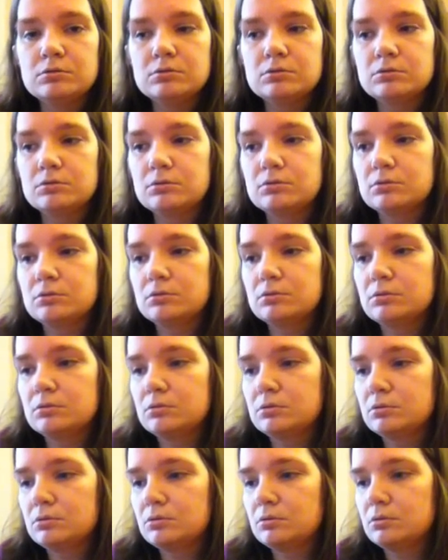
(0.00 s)

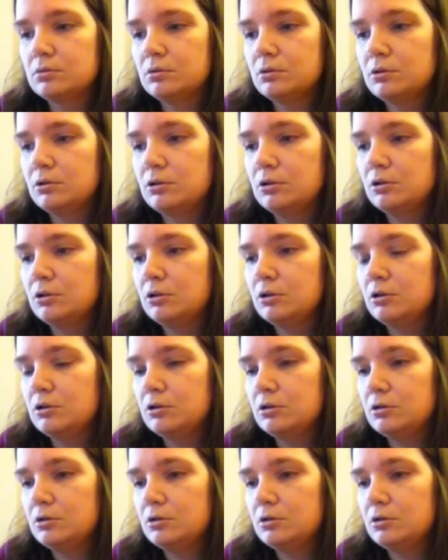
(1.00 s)
(silence)